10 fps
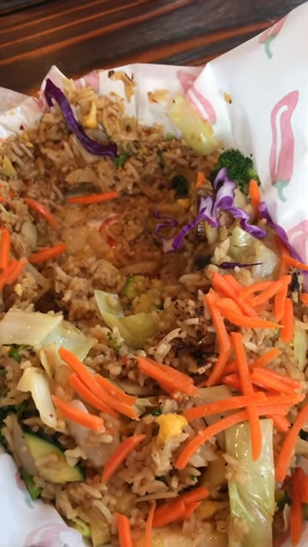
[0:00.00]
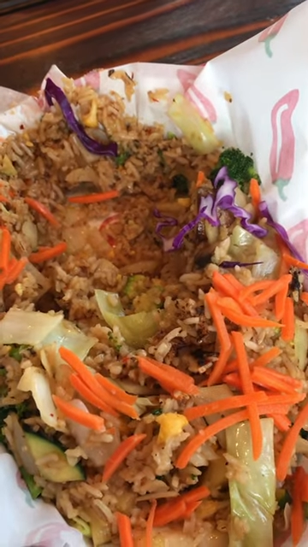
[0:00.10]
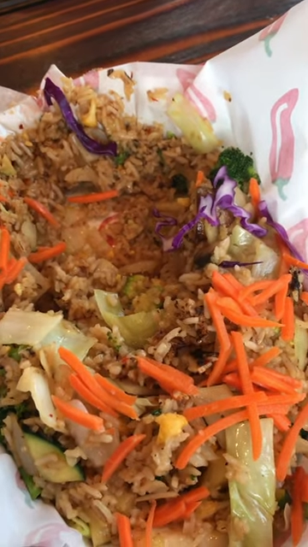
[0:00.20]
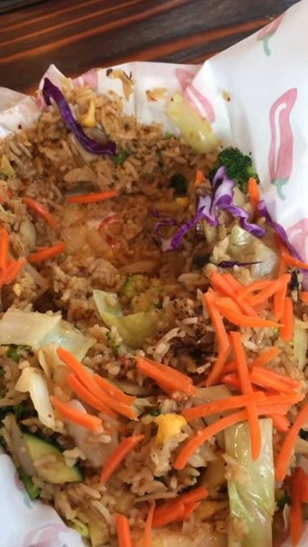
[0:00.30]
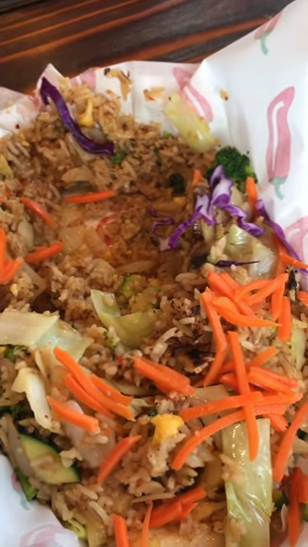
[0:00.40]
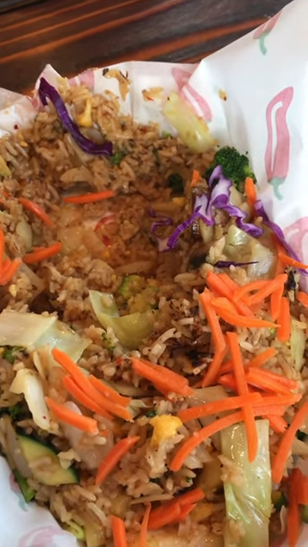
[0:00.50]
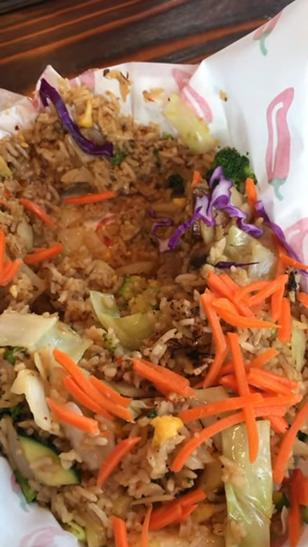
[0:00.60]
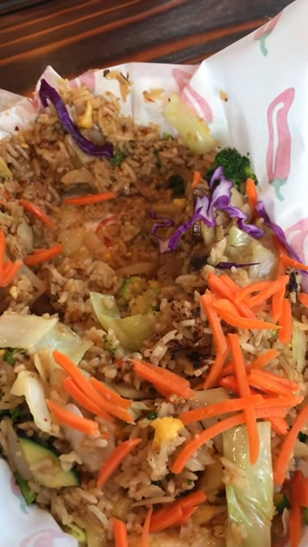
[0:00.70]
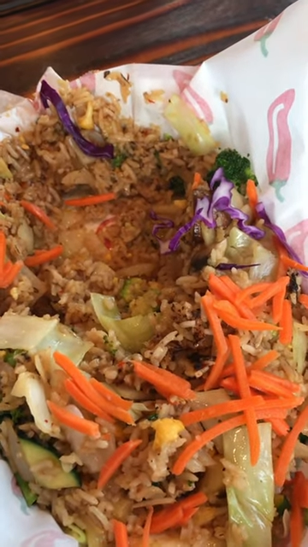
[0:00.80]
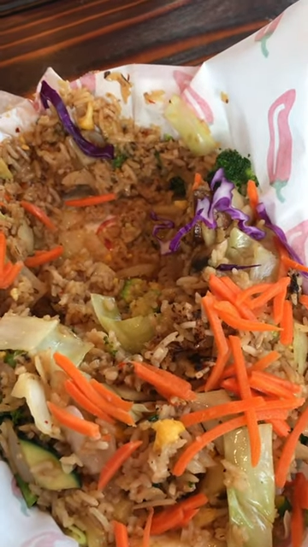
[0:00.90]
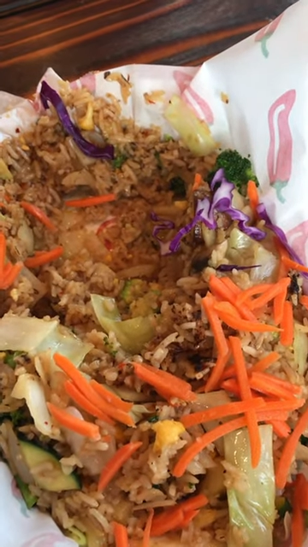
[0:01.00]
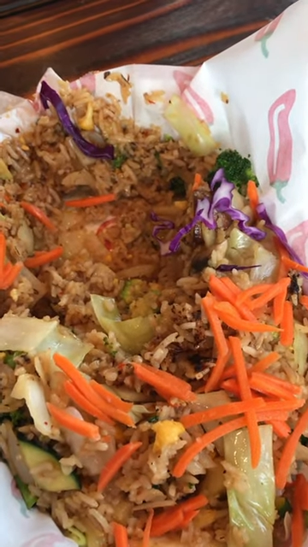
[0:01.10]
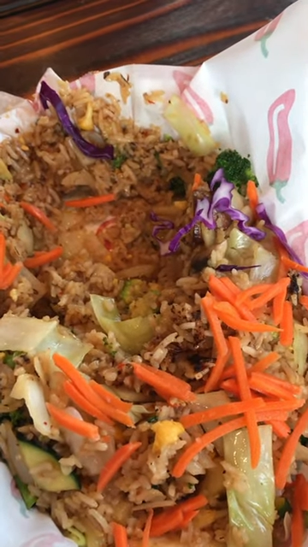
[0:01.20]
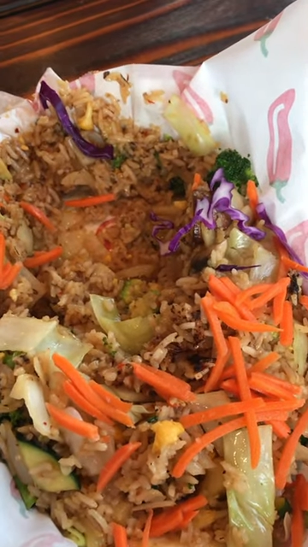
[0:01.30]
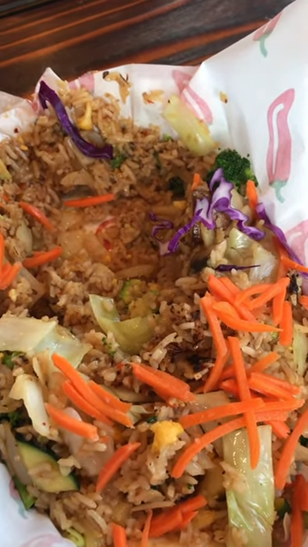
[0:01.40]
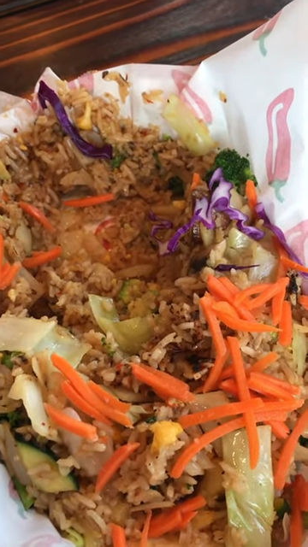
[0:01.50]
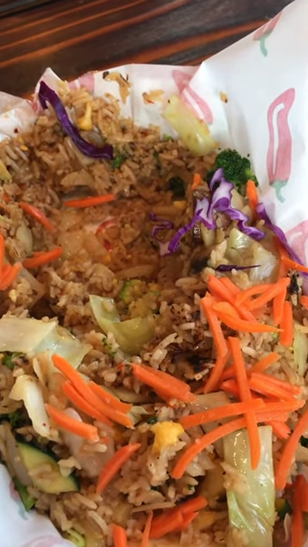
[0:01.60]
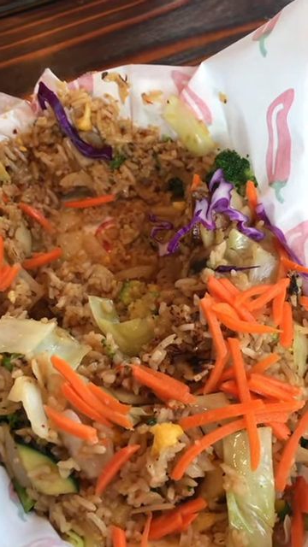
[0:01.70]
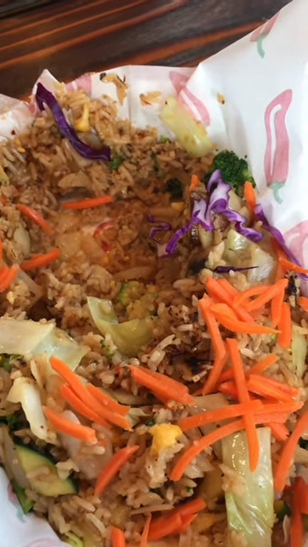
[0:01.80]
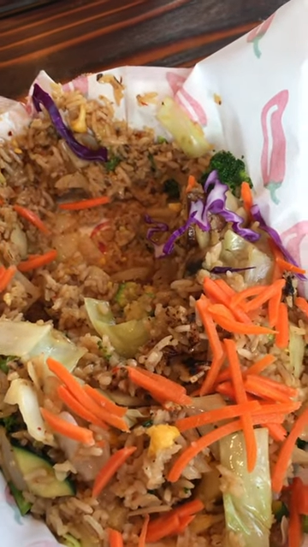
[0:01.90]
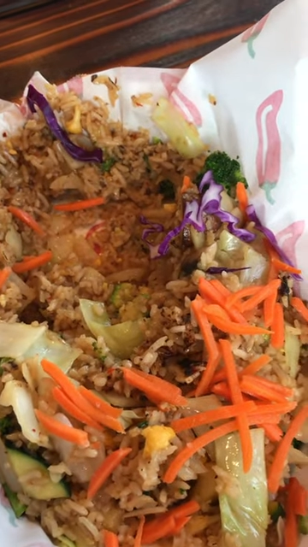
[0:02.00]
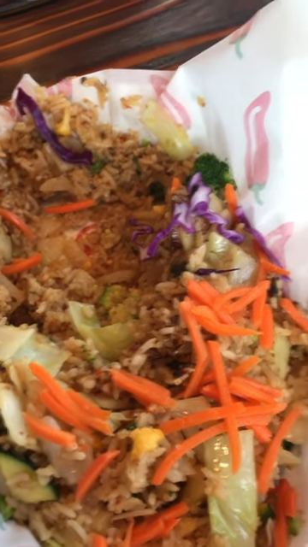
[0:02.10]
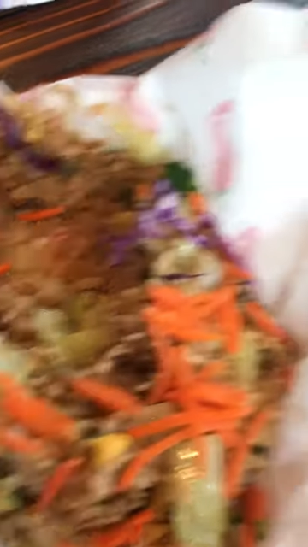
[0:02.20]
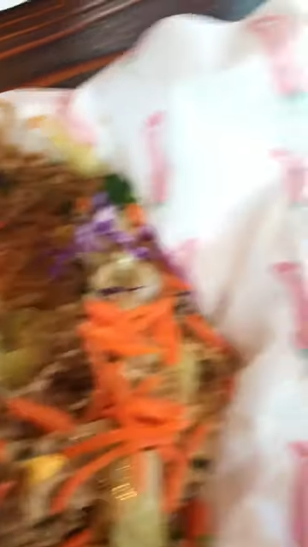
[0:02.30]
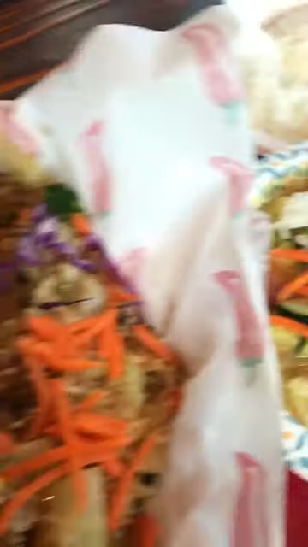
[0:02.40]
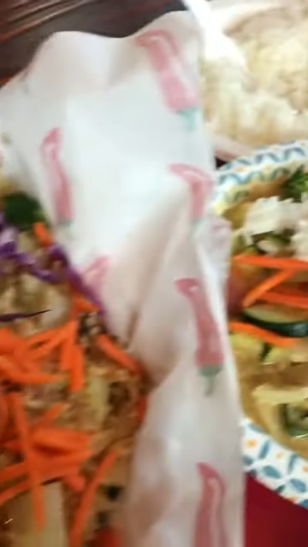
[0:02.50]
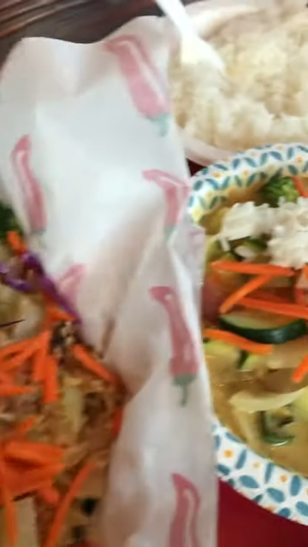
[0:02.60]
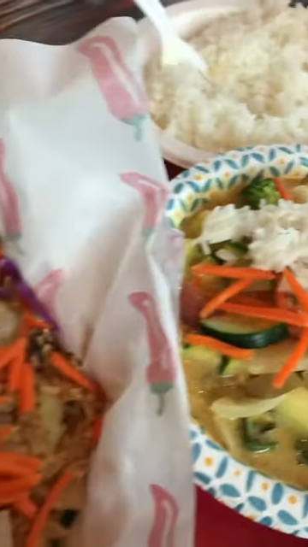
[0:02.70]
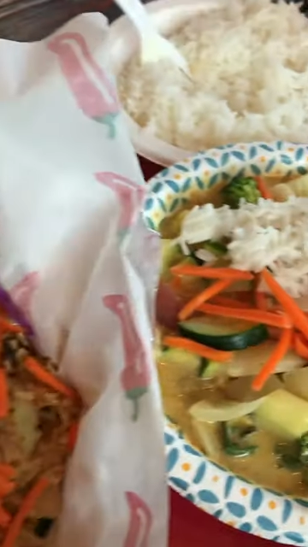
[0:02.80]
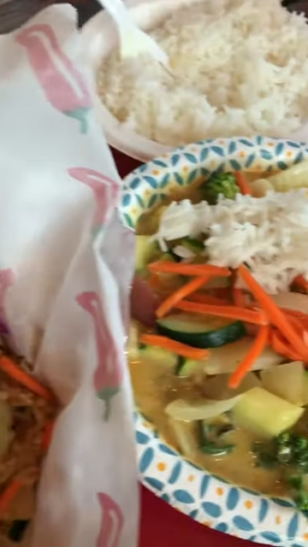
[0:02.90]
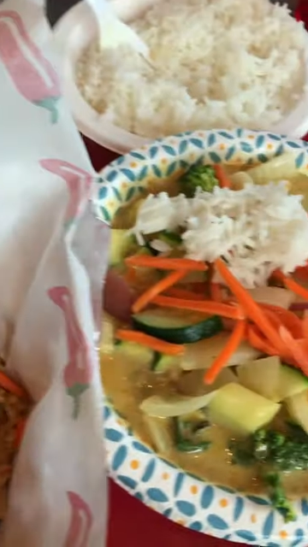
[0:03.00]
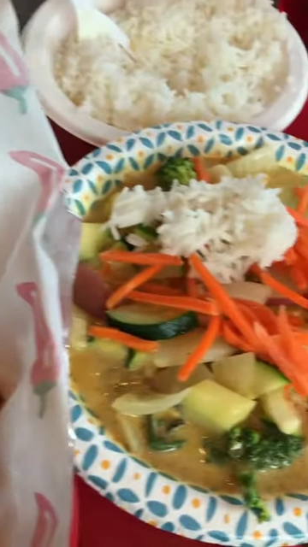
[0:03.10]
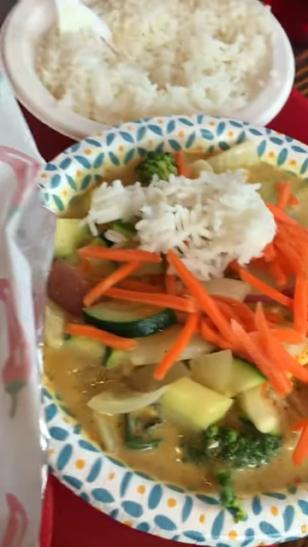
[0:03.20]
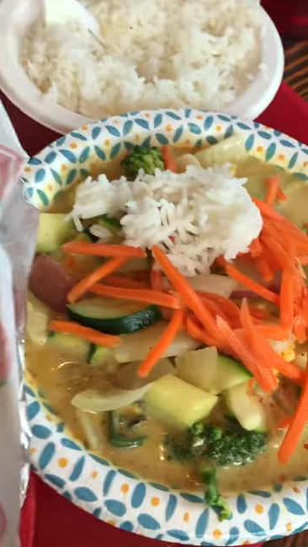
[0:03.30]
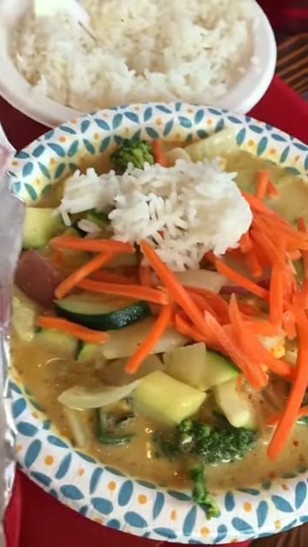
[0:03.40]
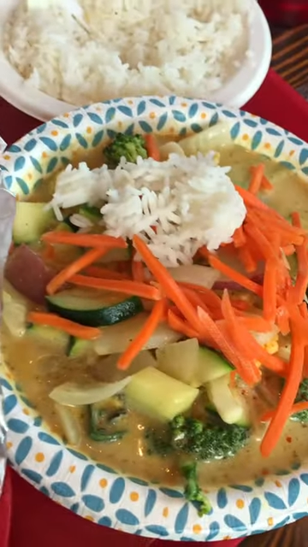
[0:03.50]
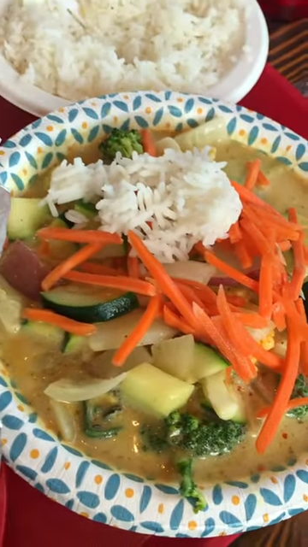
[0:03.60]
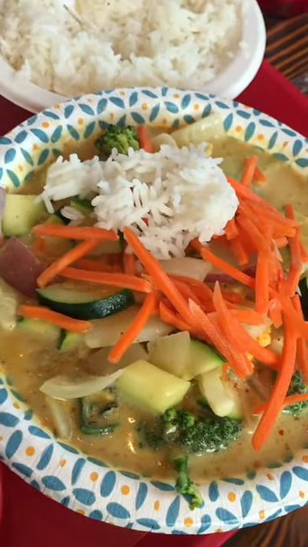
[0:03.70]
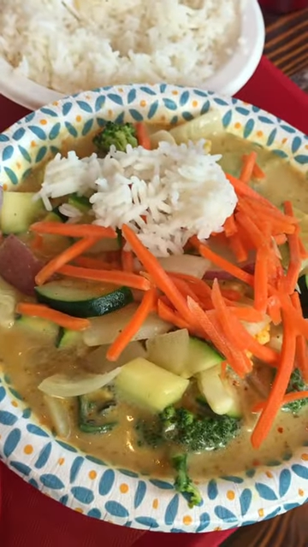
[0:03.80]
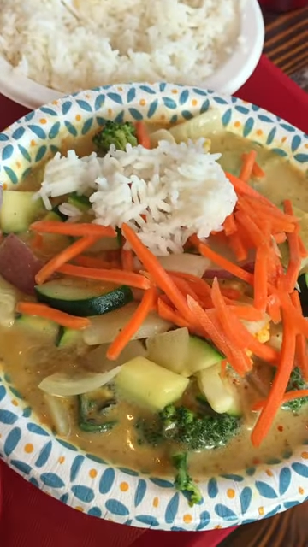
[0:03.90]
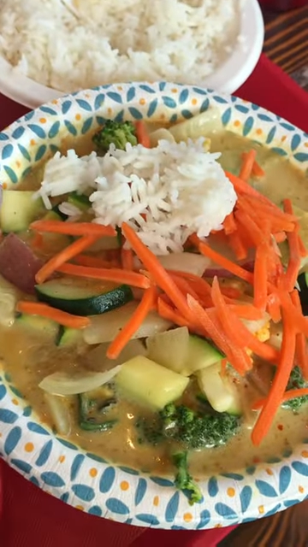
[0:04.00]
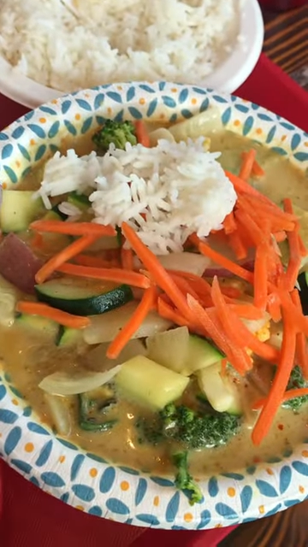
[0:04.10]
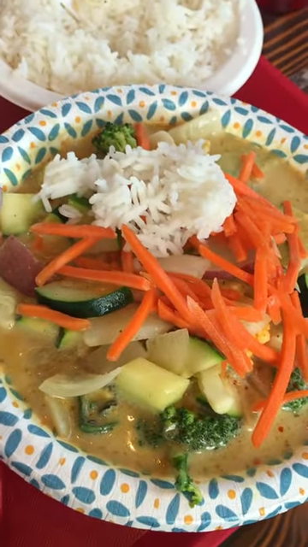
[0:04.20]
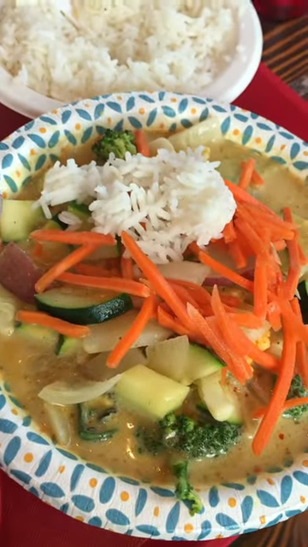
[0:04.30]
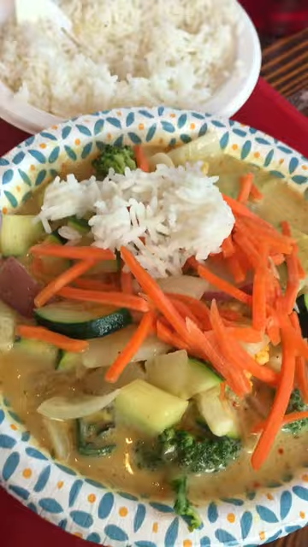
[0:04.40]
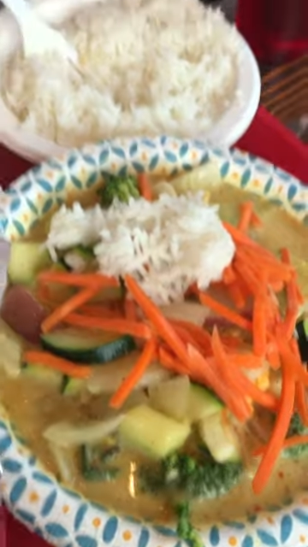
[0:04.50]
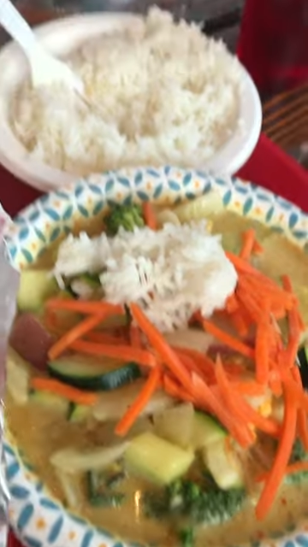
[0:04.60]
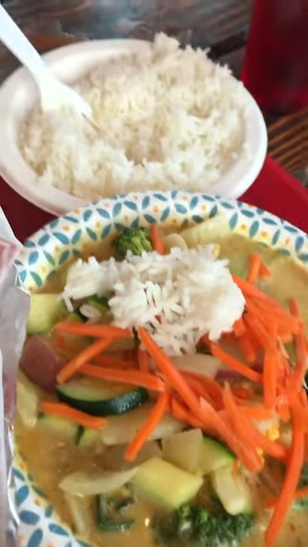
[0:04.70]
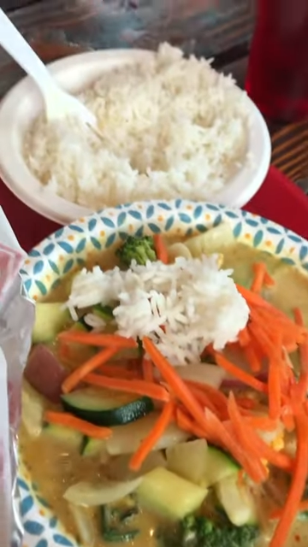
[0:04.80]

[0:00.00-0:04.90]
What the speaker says: (no speaker visible)